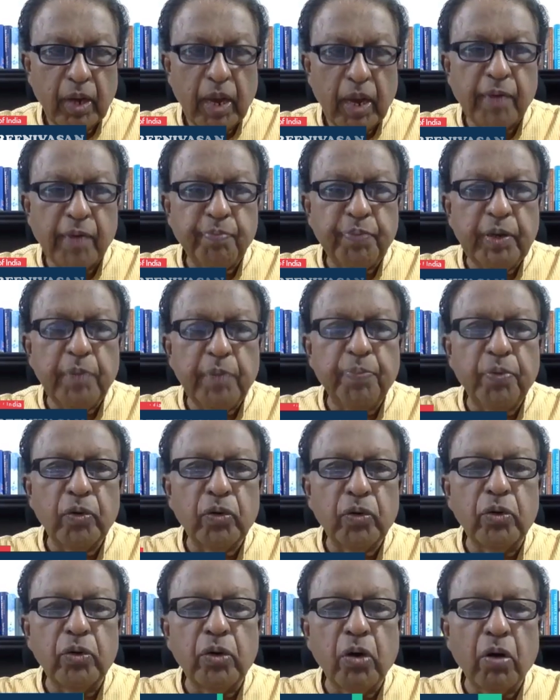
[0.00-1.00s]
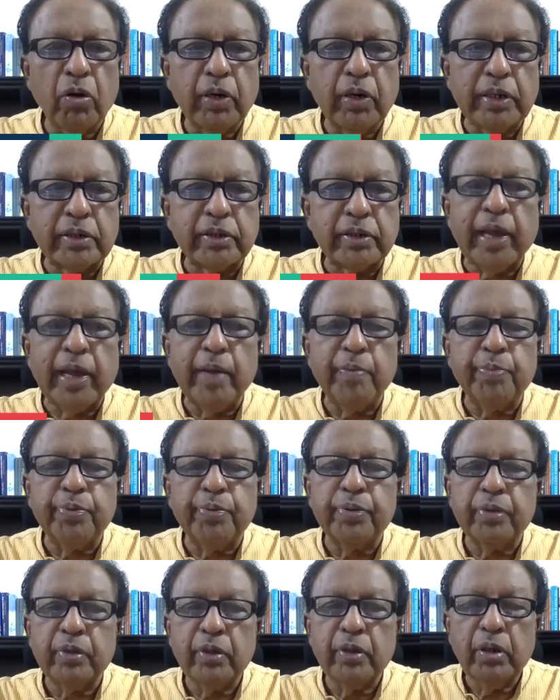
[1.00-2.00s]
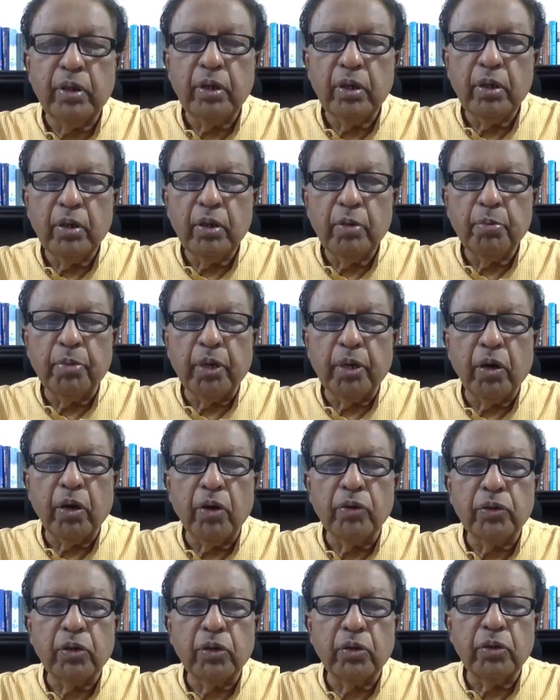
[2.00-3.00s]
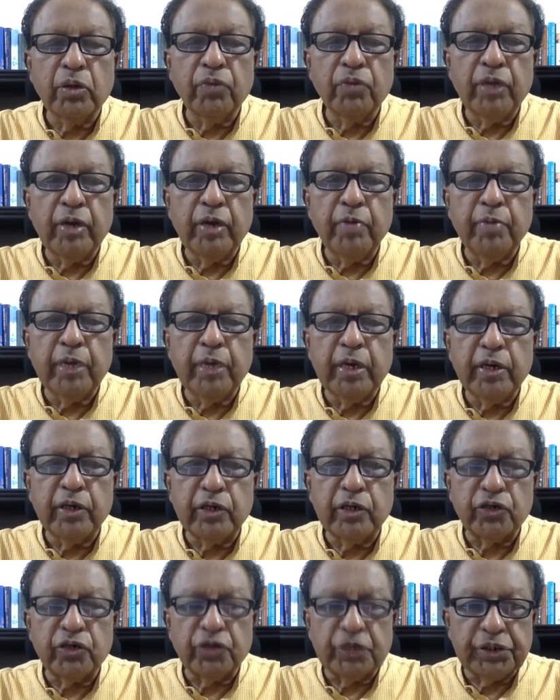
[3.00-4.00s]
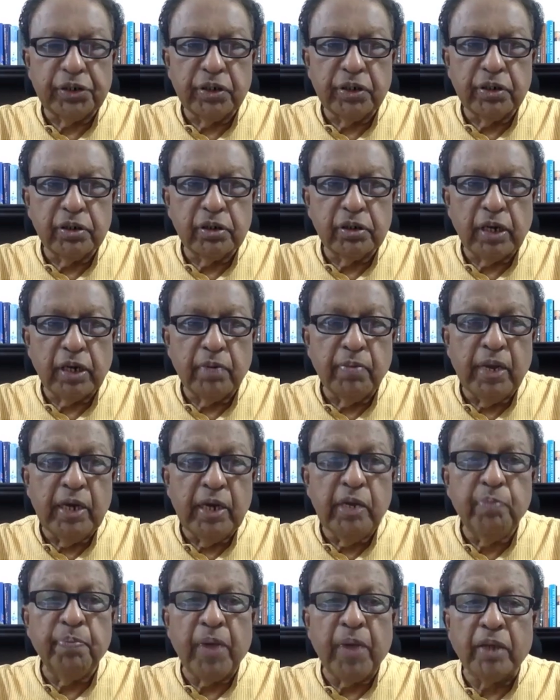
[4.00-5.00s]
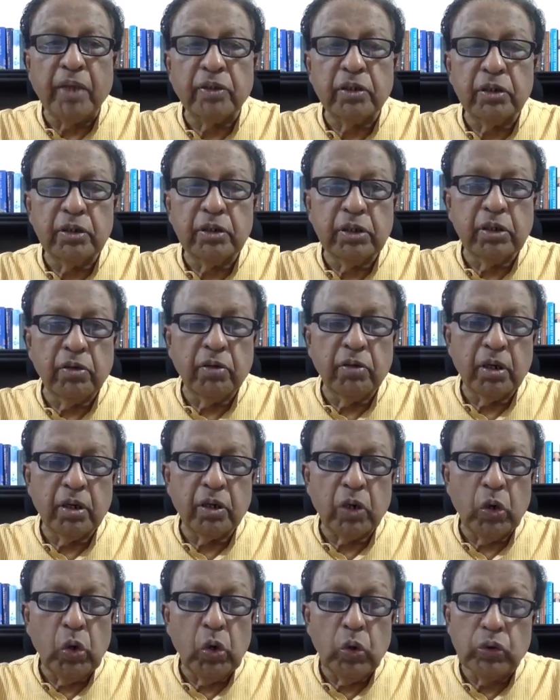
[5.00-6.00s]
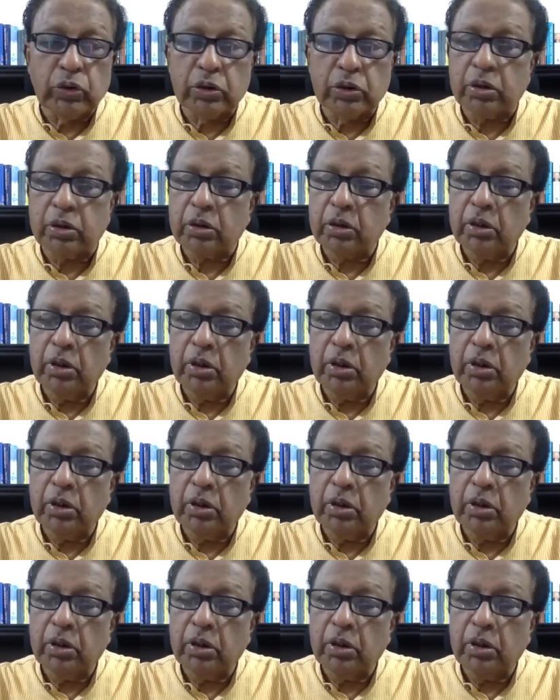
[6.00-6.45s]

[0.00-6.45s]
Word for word: and people could not escape because of the very many restrictions, and many passages were closed